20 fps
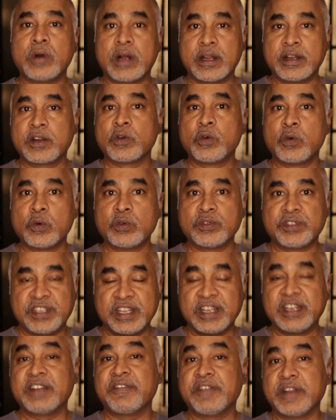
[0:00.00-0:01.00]
undergo
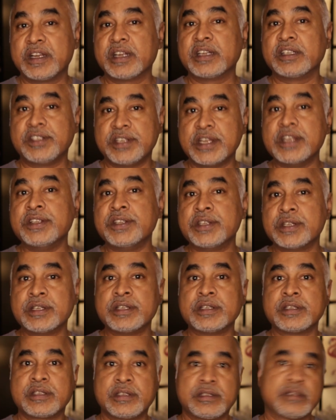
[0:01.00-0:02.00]
significant
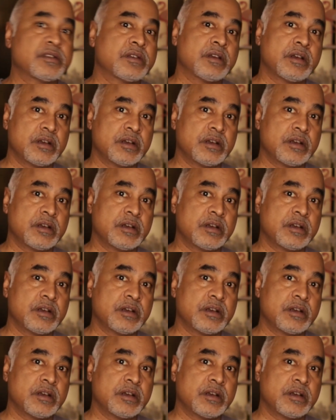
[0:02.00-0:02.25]
changes